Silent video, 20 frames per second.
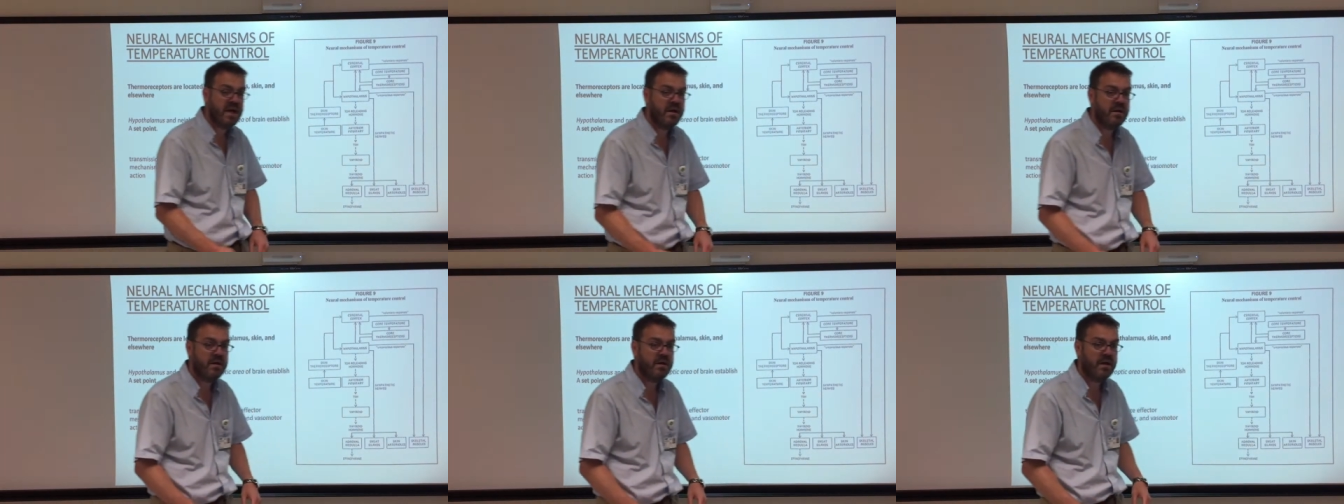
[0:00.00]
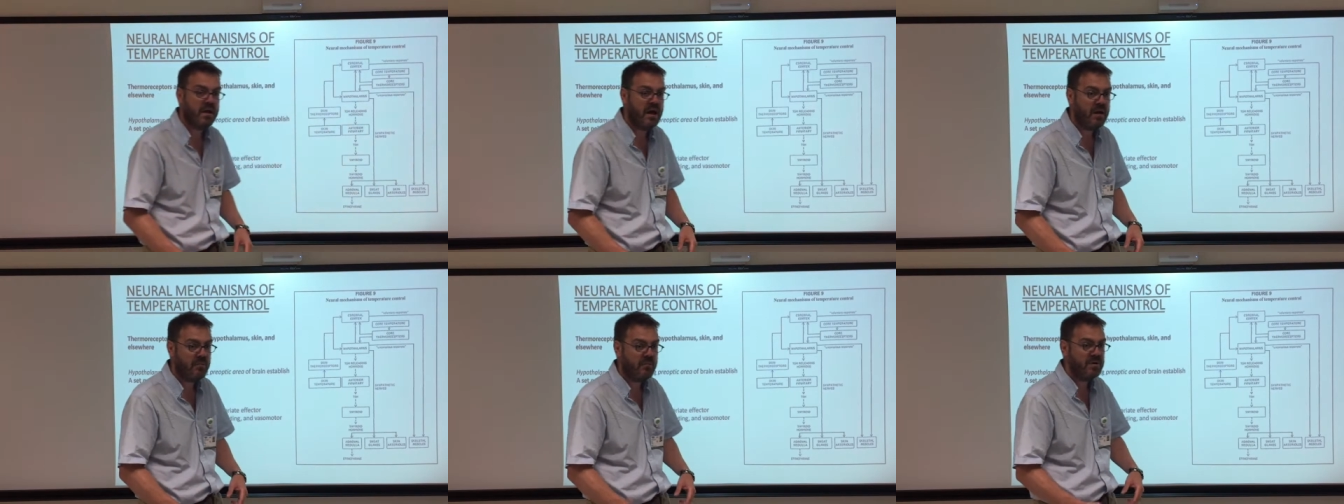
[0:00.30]

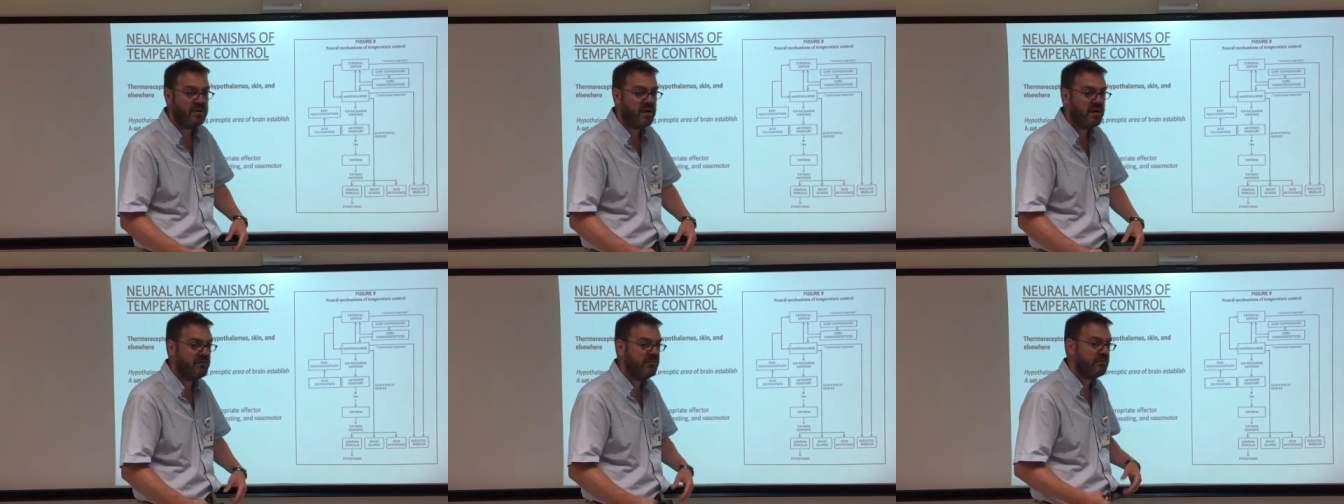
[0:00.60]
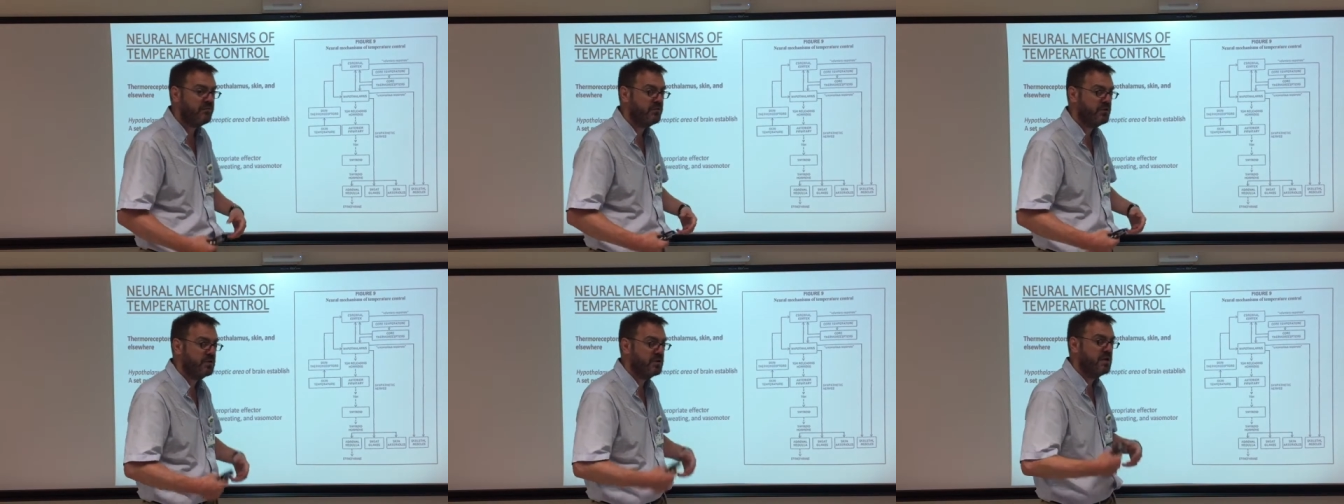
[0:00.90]

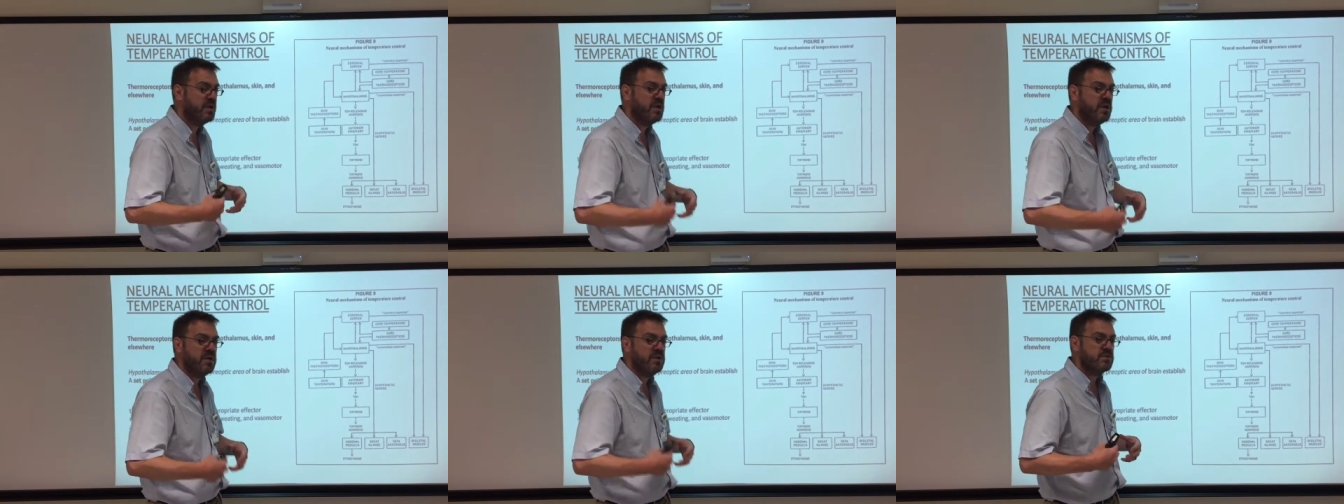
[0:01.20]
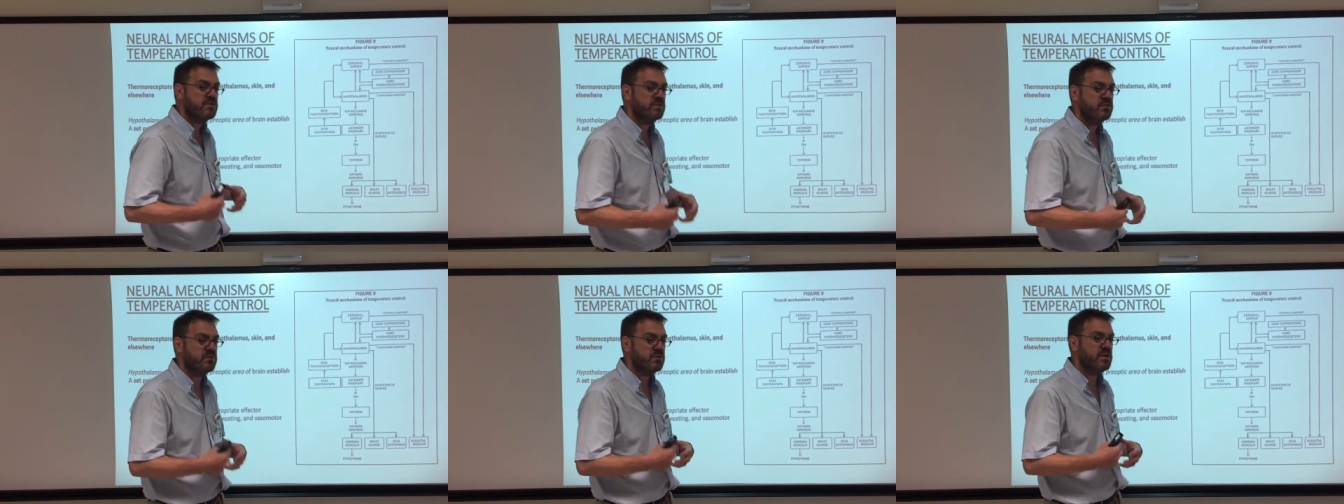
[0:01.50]
epinephrine
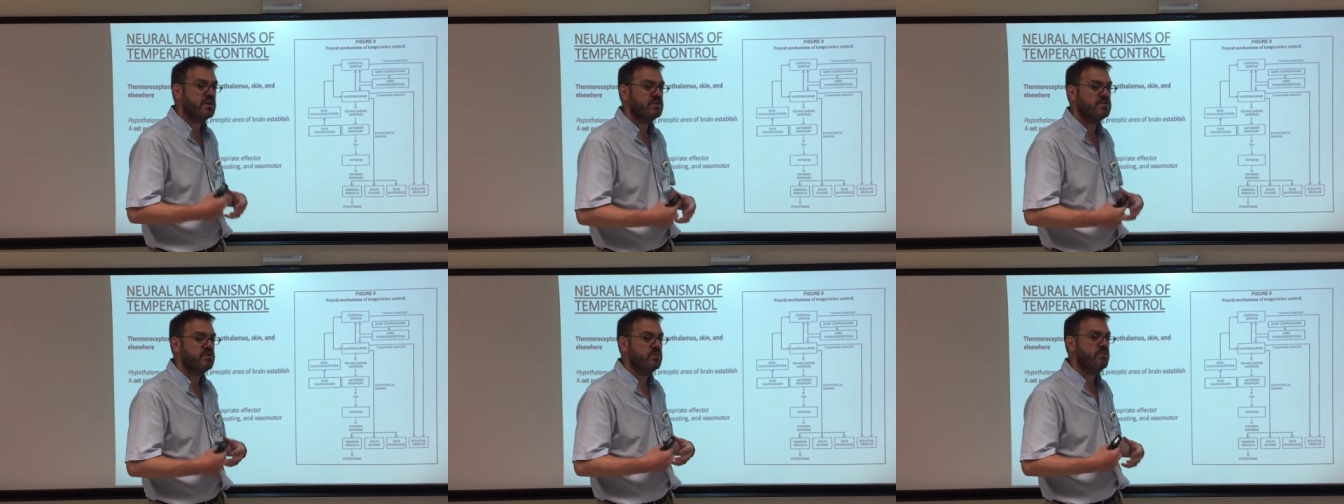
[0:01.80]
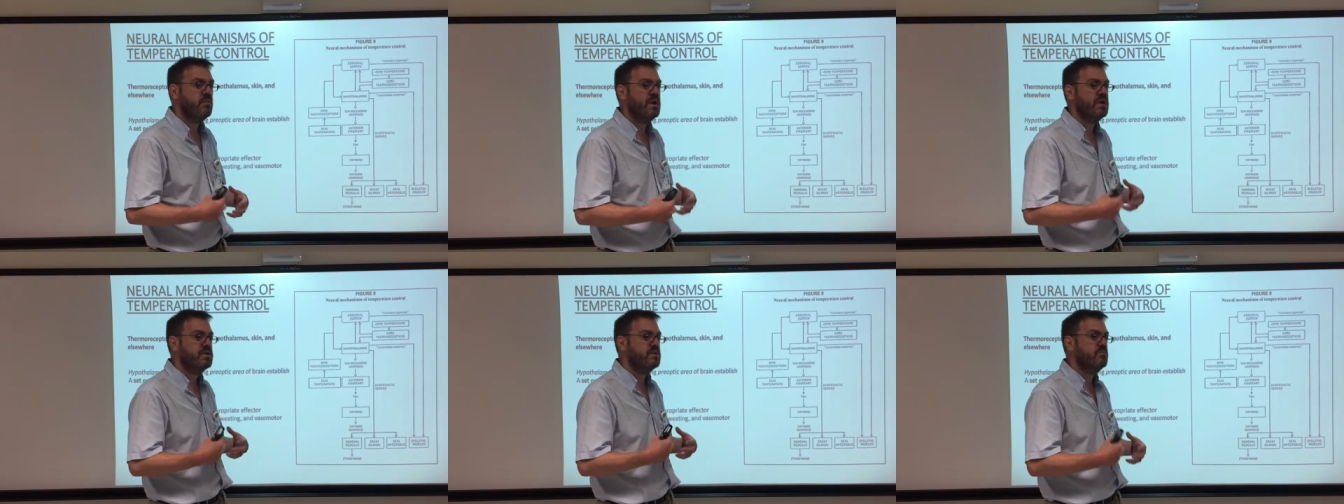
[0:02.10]
so that your
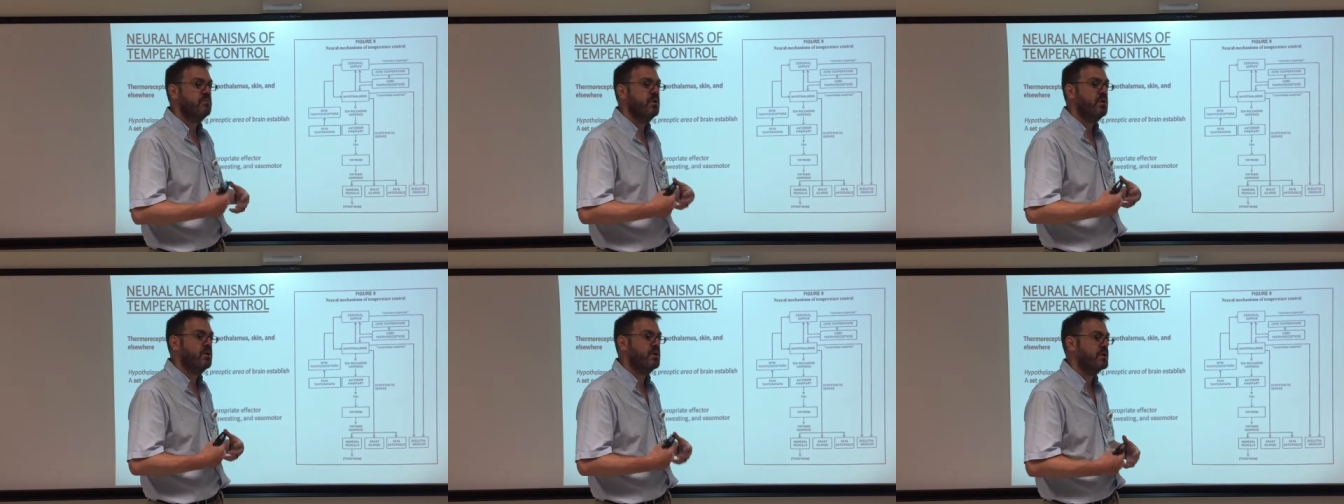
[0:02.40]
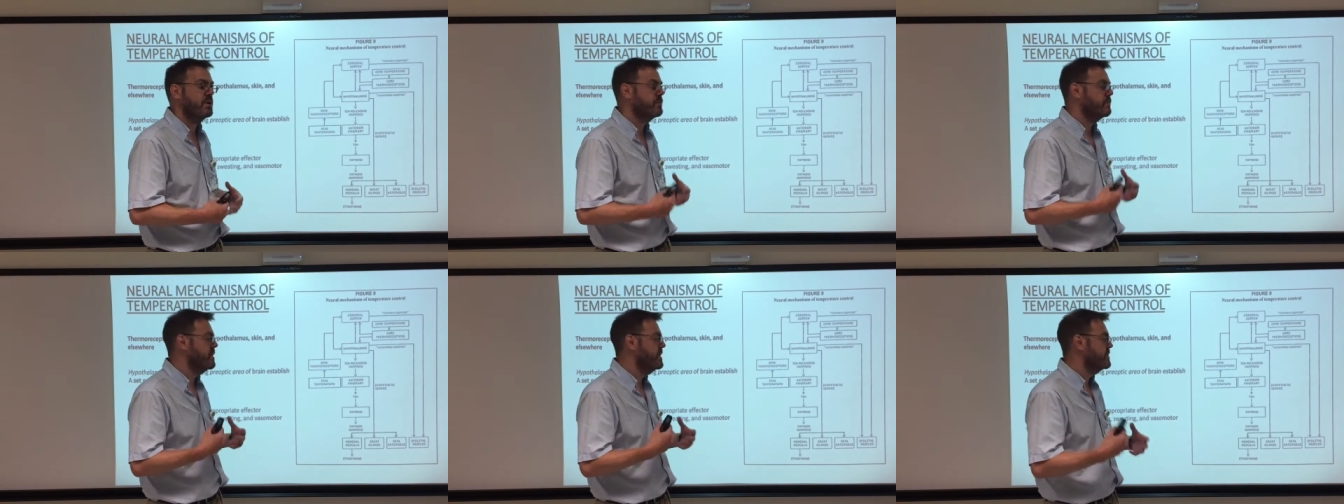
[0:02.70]

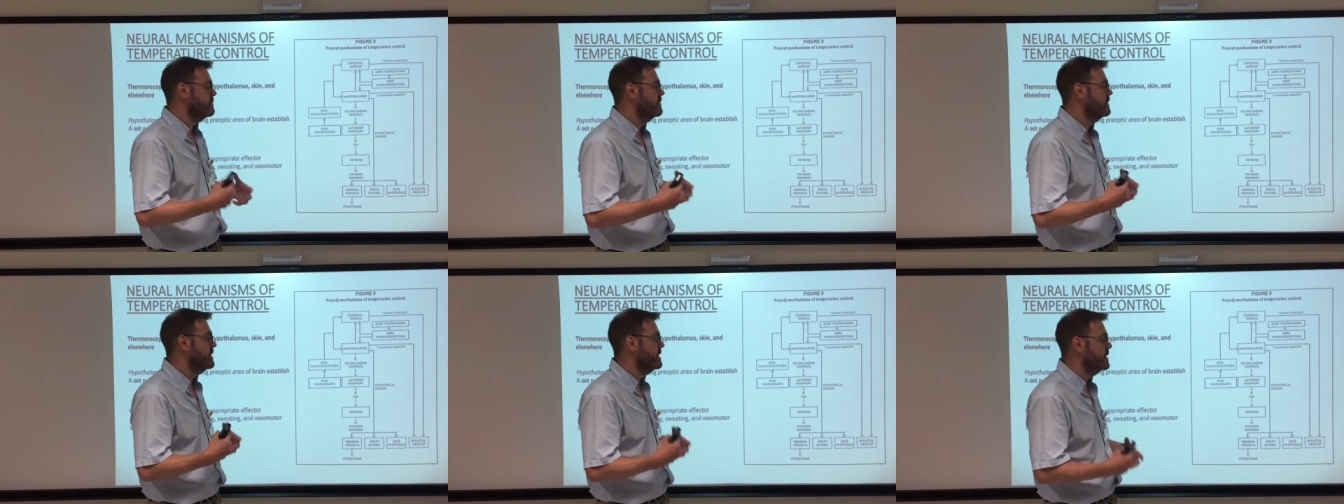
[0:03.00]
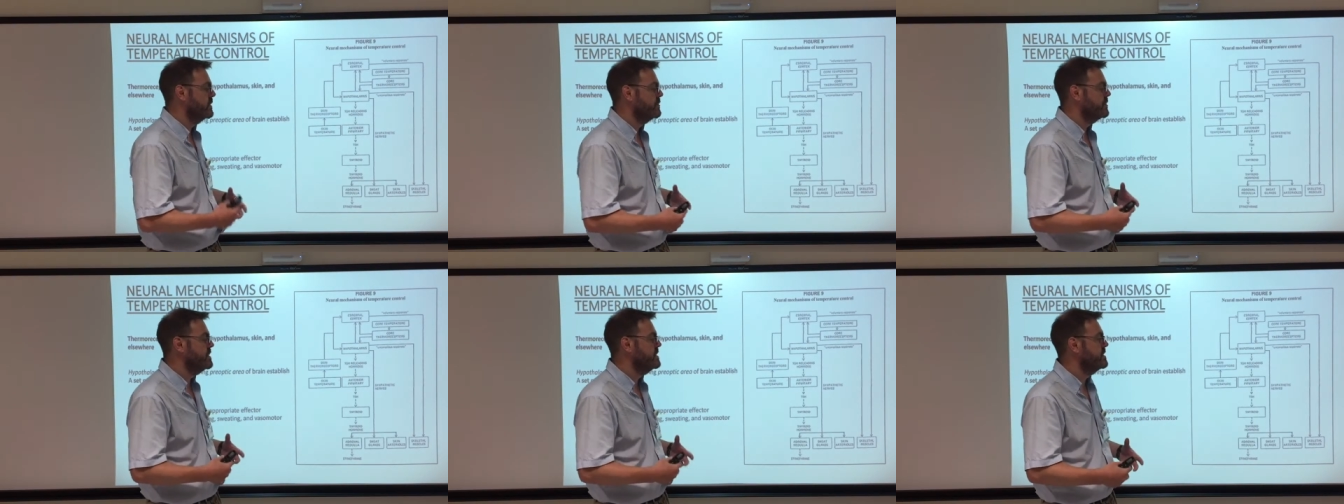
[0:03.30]
metabolic rate will
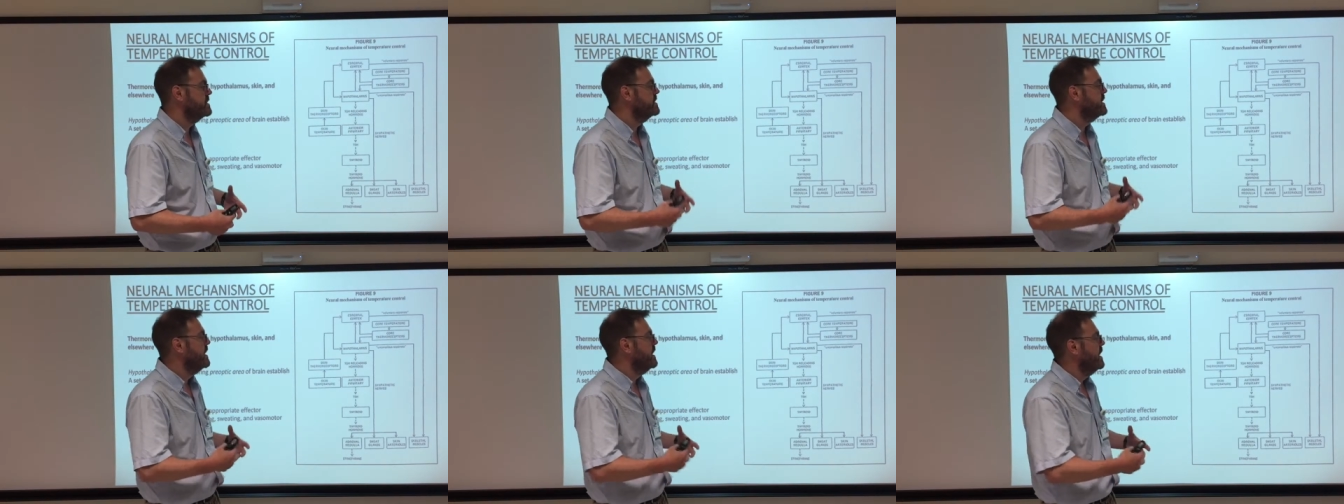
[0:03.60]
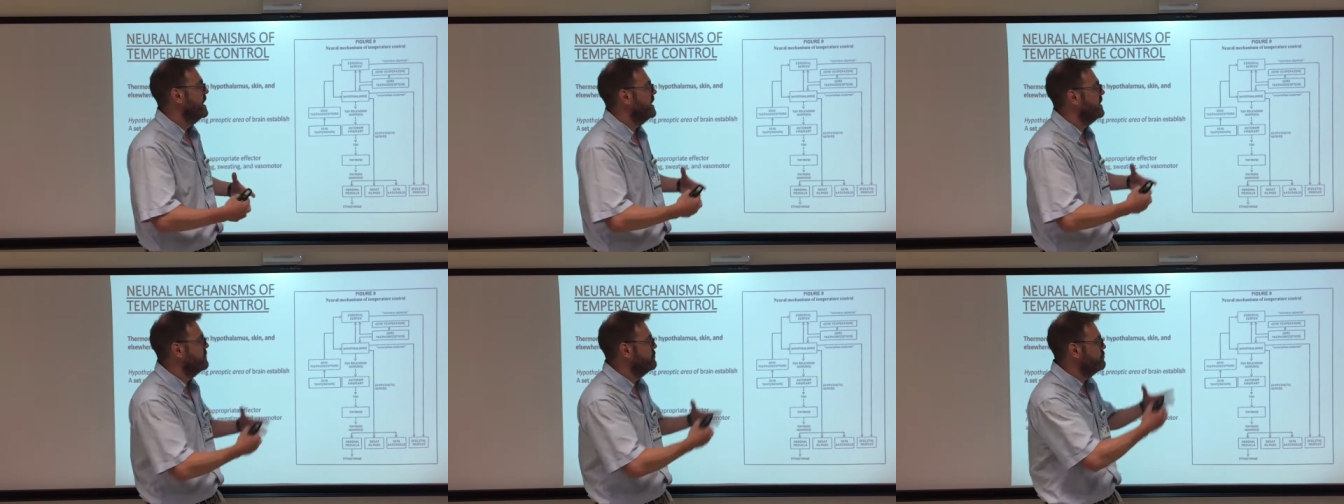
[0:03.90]
increase
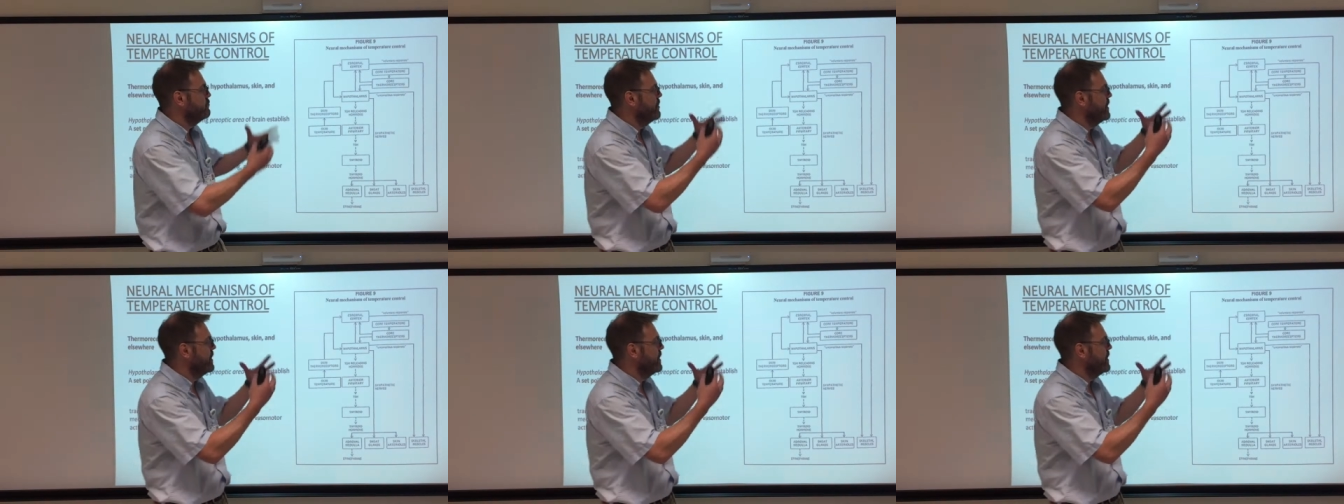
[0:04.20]
and